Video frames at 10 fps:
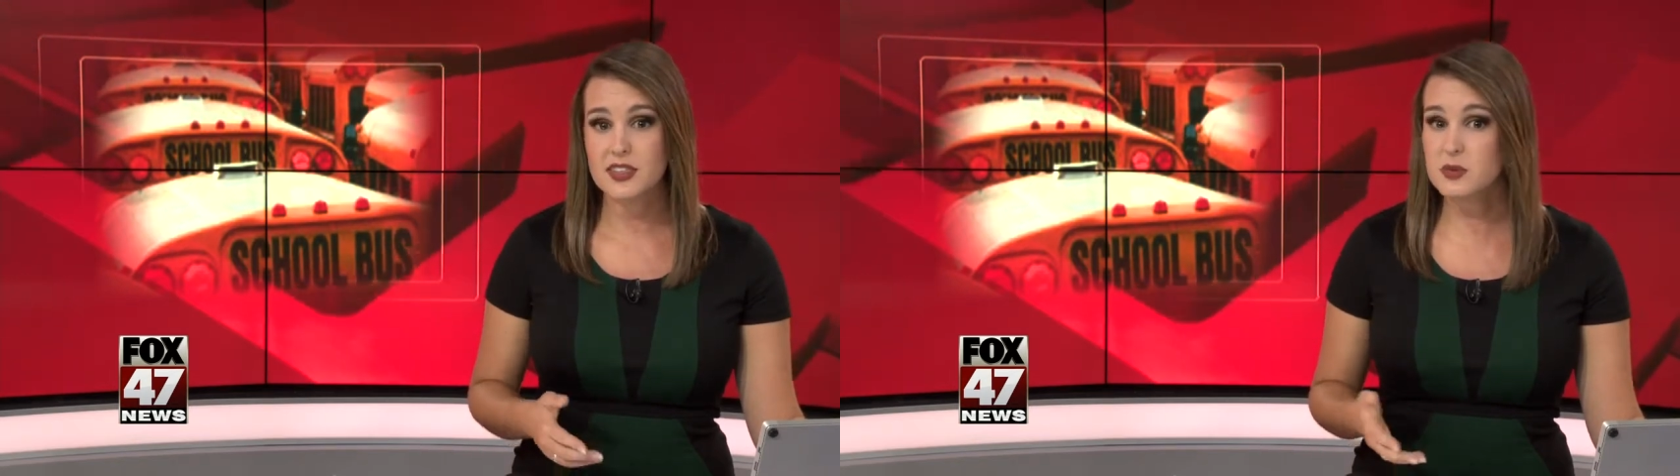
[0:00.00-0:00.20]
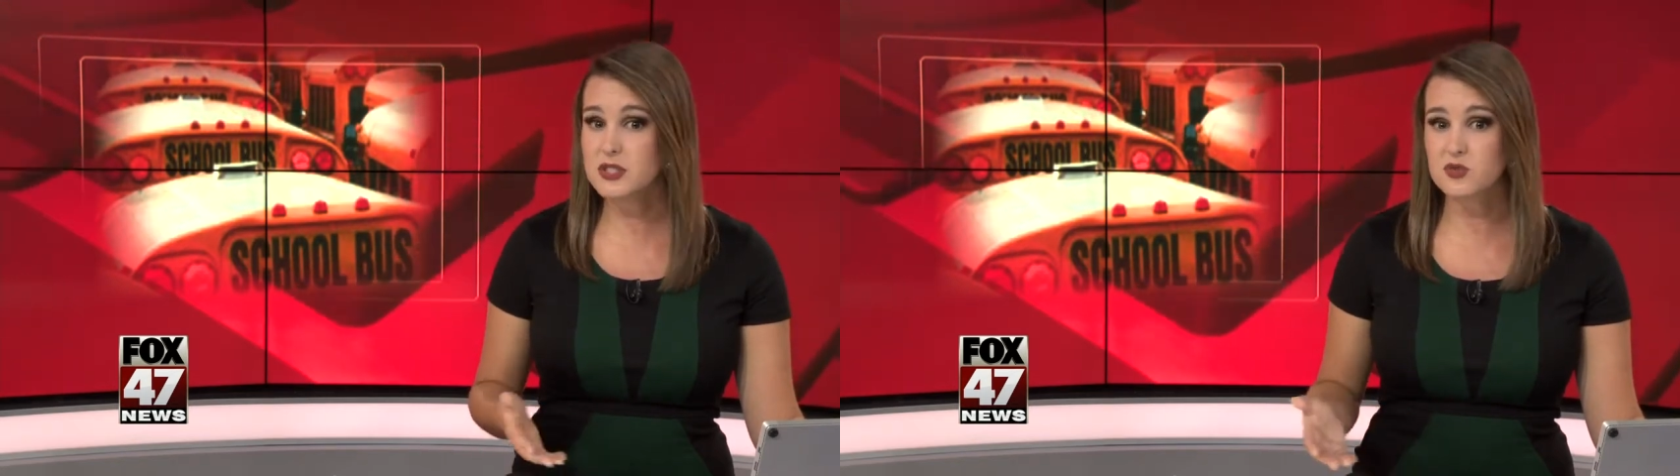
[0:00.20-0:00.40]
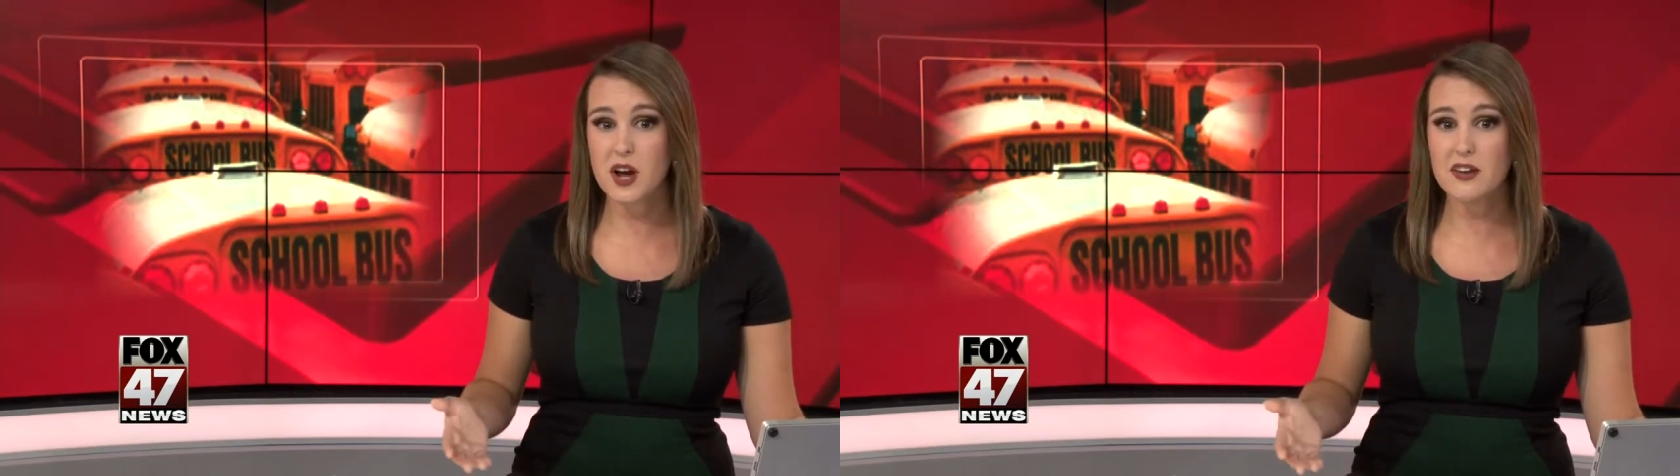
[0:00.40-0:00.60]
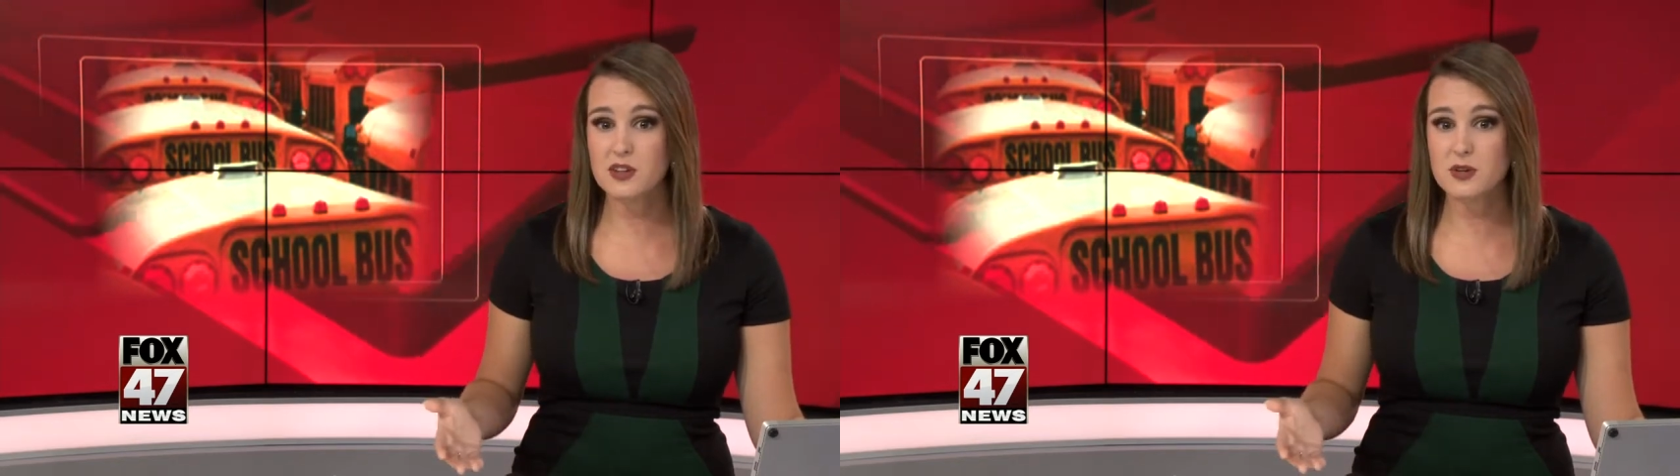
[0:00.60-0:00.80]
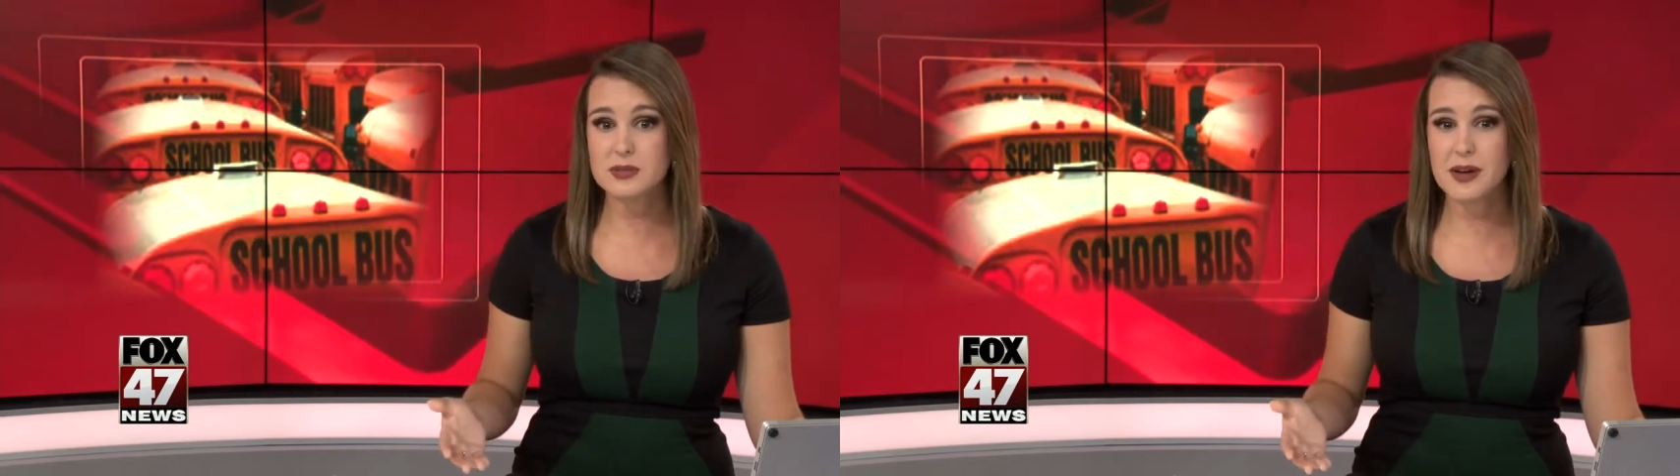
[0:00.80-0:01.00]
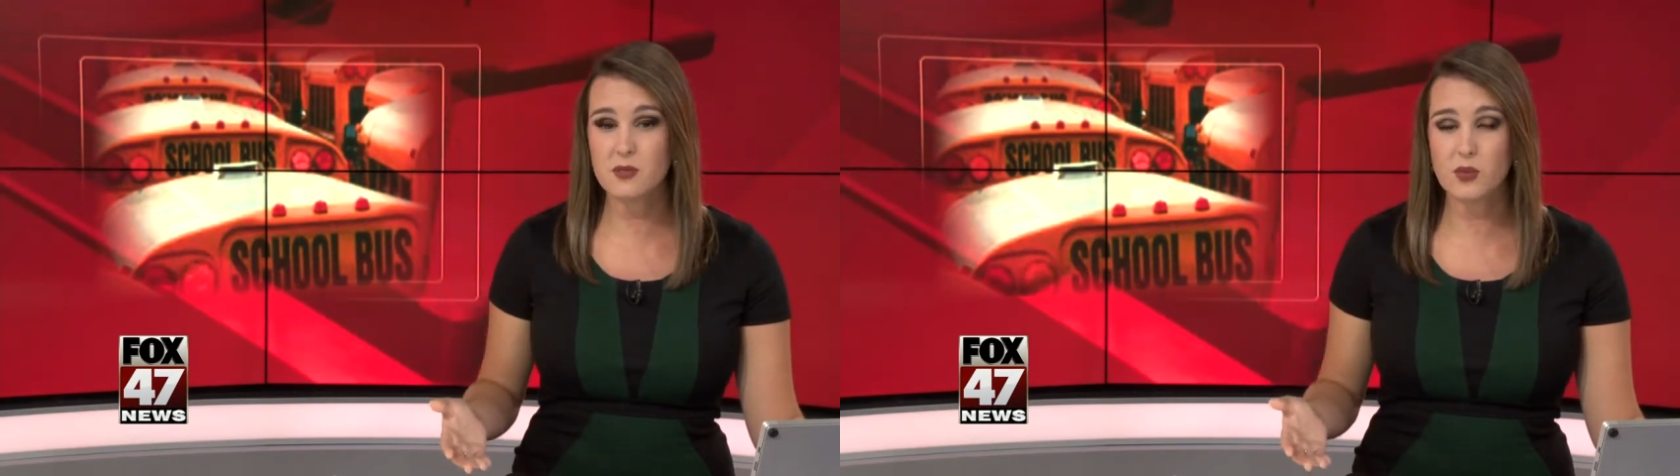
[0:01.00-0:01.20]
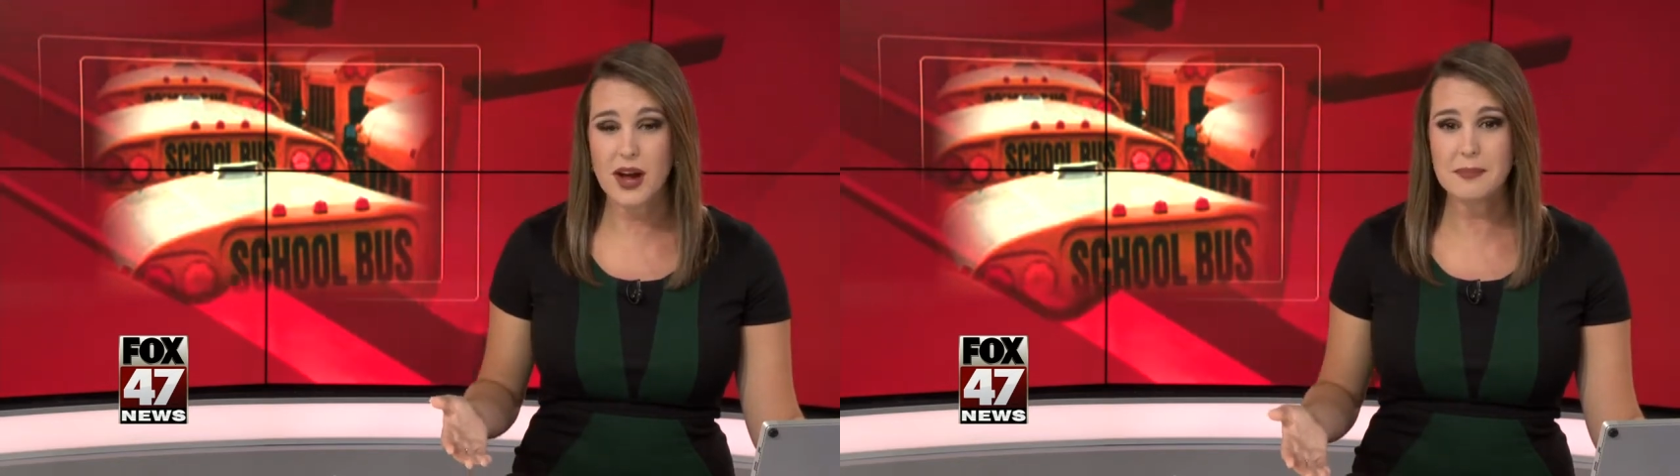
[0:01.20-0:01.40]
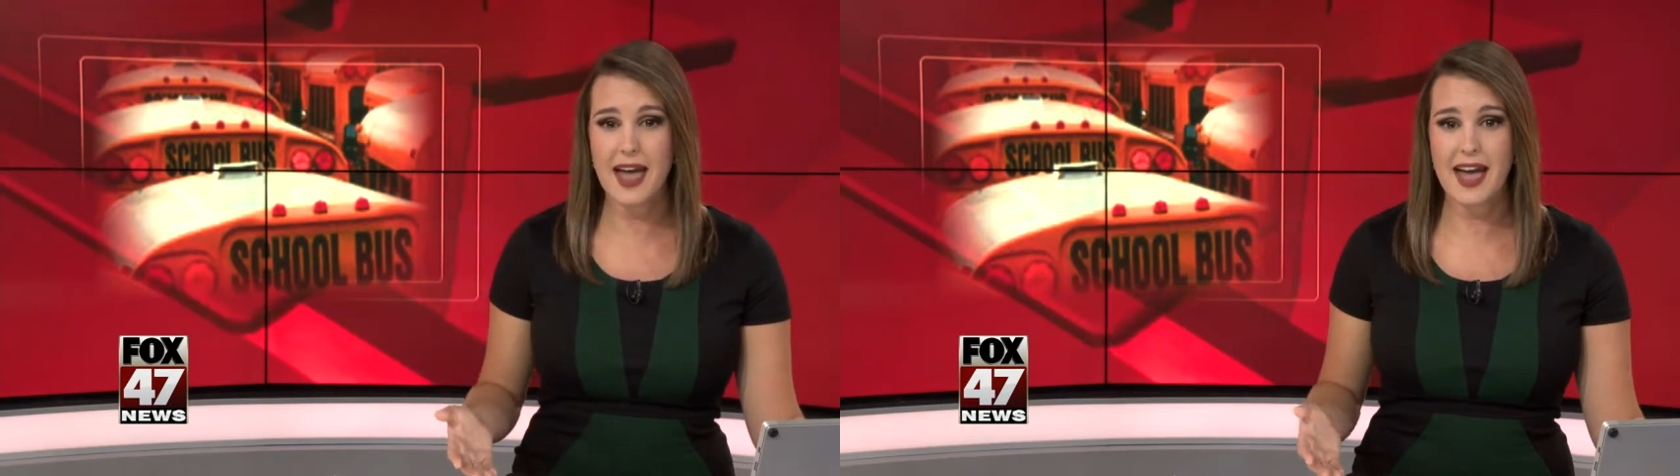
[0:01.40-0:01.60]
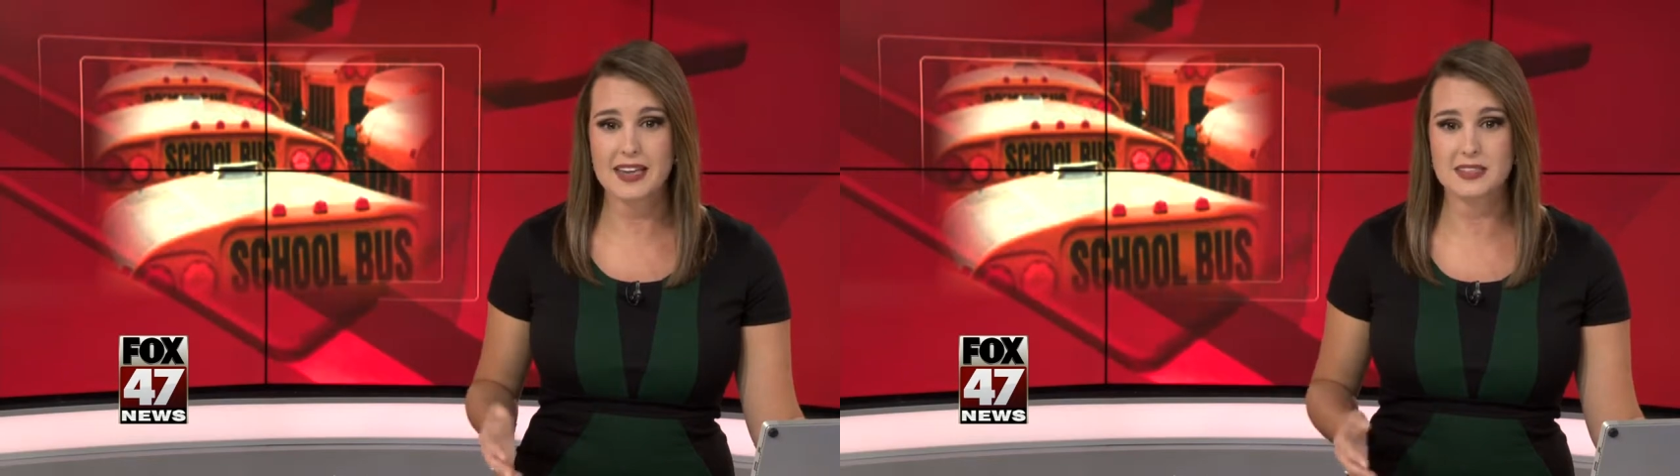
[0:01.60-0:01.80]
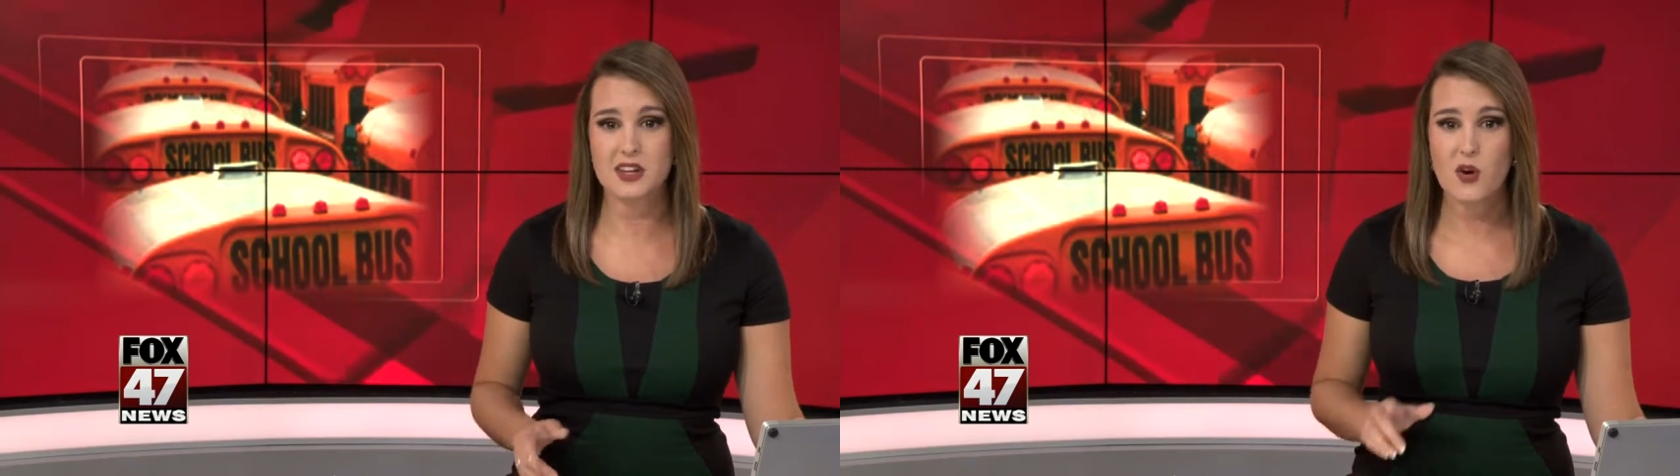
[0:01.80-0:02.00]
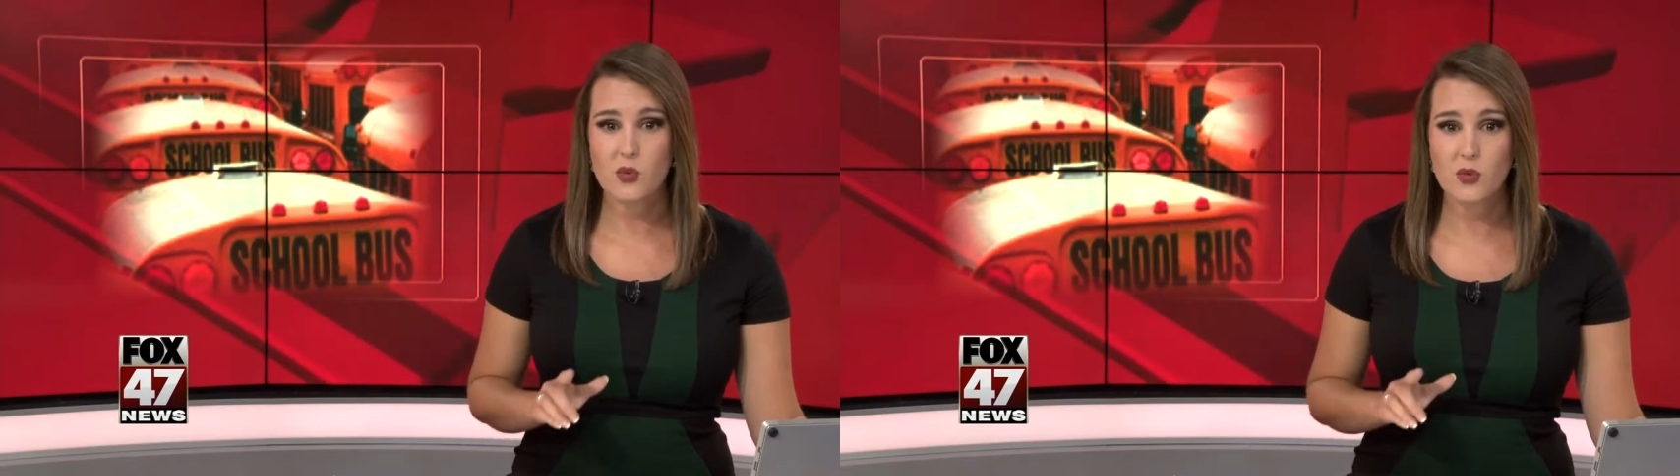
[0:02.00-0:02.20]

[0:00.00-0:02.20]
there was a driver who sped right past,